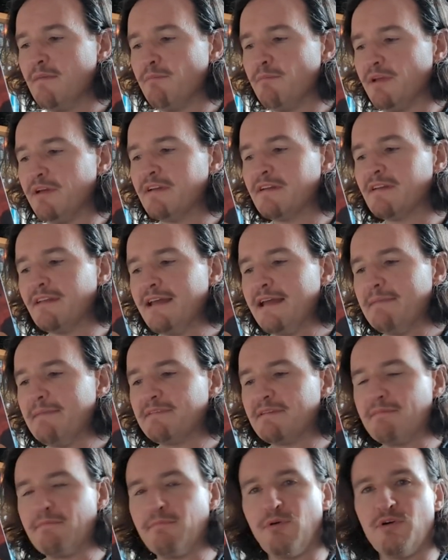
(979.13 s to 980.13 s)
Blood
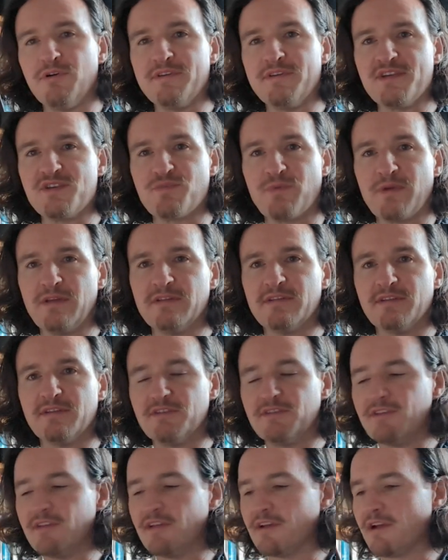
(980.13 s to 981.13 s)
leapt and bodies
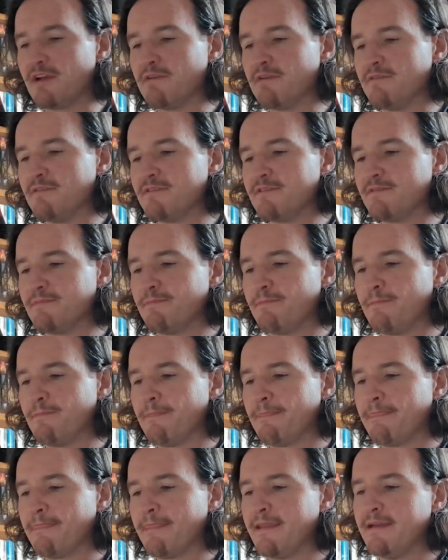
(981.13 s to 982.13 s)
wilted to the ground.
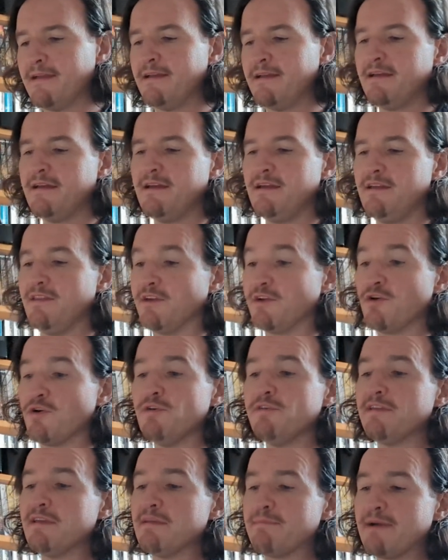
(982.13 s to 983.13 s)
The
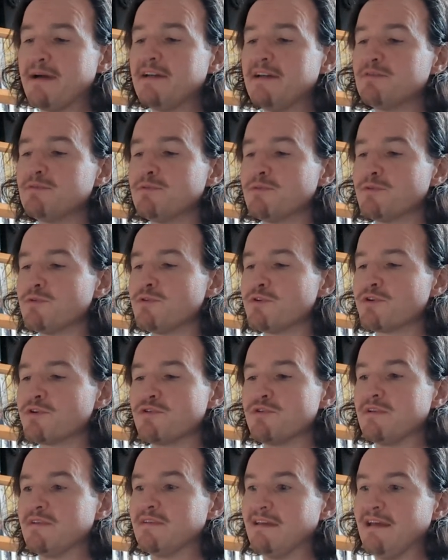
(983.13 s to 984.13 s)
Gothic battle roar
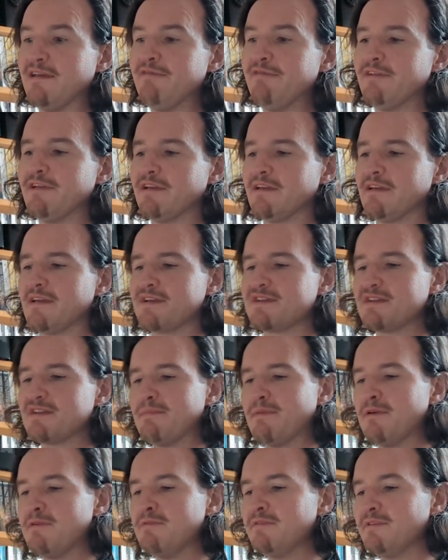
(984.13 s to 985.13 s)
grew deafening as they
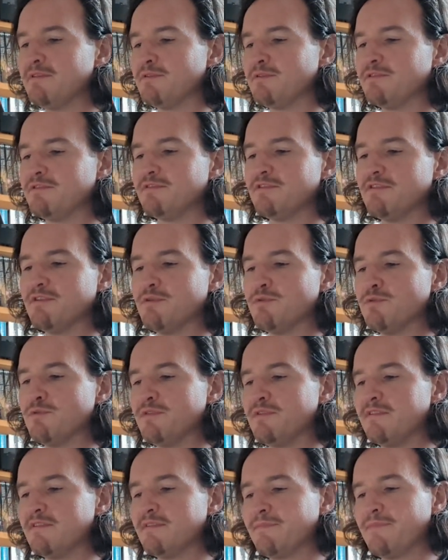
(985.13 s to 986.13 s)
bounded onto the
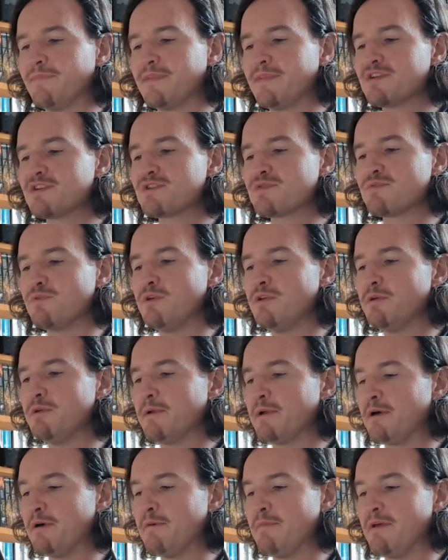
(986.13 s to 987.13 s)
road,
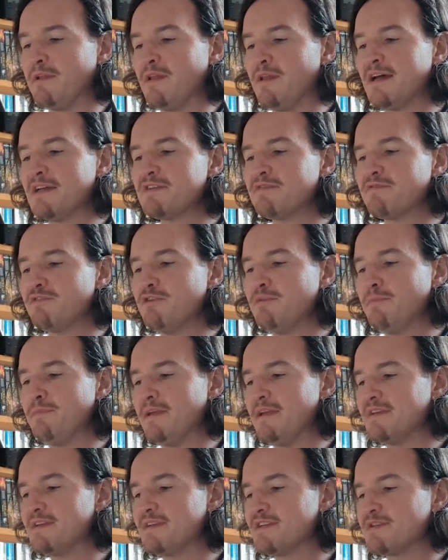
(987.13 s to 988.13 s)
swallowing up the last few
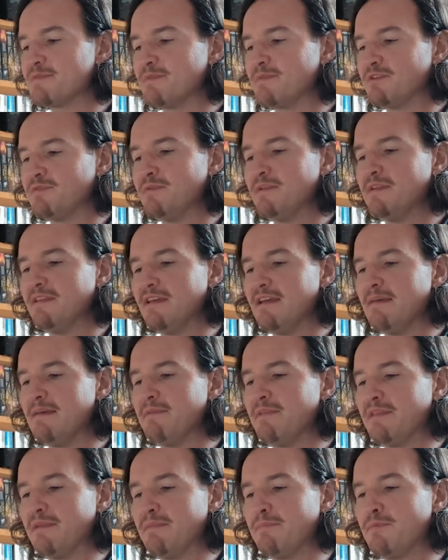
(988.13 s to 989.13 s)
paces between
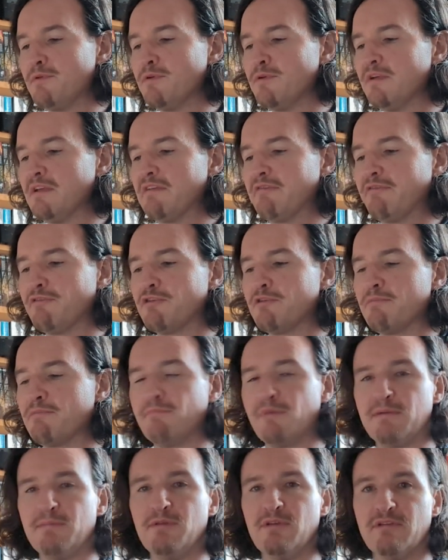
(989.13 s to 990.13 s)
them and the poorly
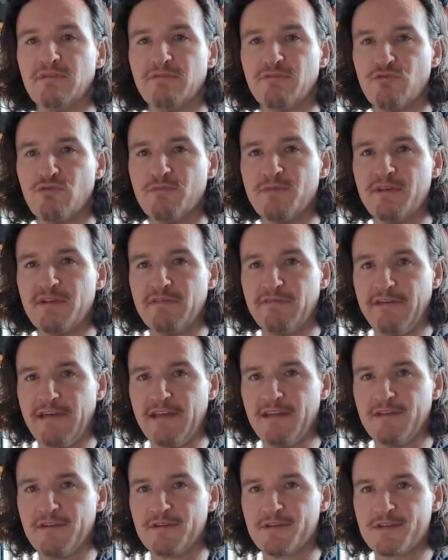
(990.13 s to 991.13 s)
formed bubble of Roman
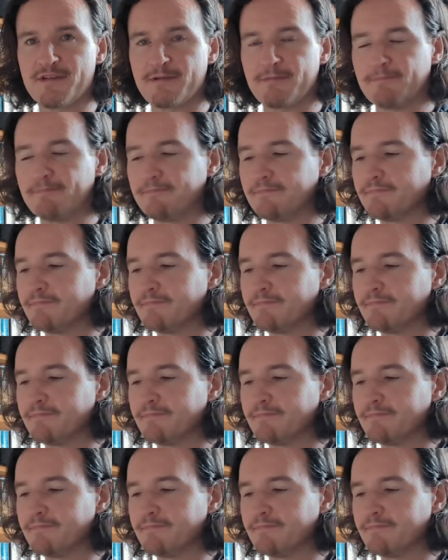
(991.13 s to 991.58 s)
defenders.